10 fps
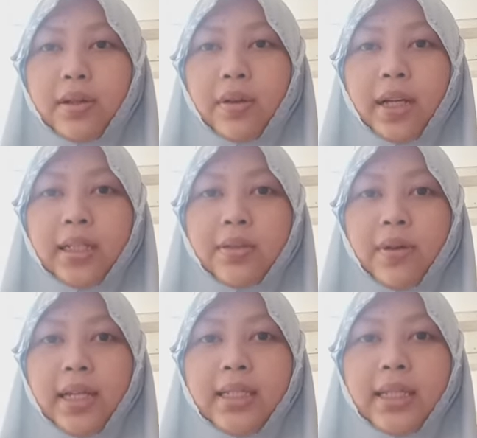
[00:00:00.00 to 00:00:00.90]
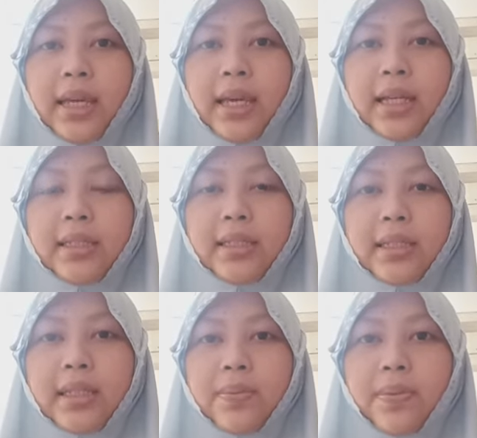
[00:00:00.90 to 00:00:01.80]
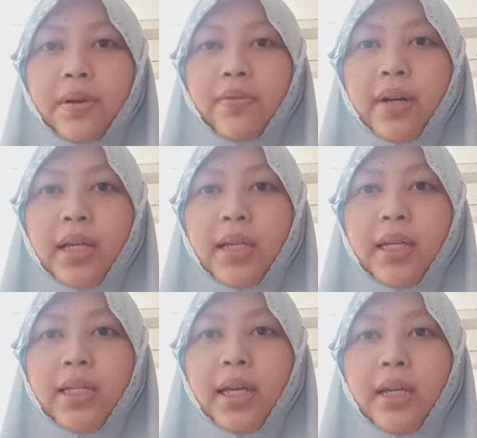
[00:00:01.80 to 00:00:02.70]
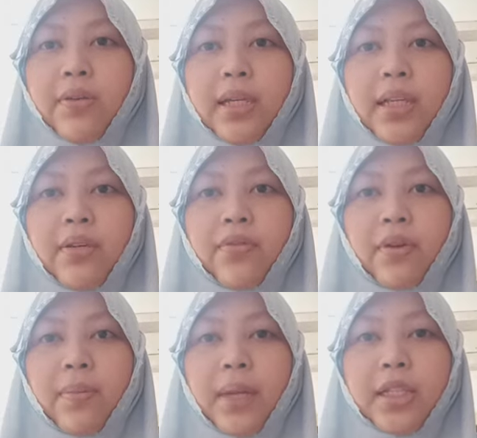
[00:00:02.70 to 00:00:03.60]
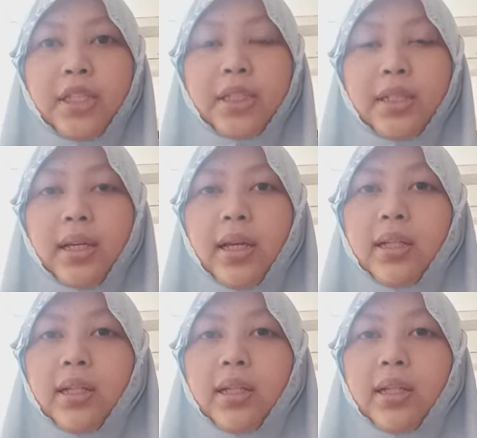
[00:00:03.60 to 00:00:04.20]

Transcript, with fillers: Credit rating agencies provide adequate information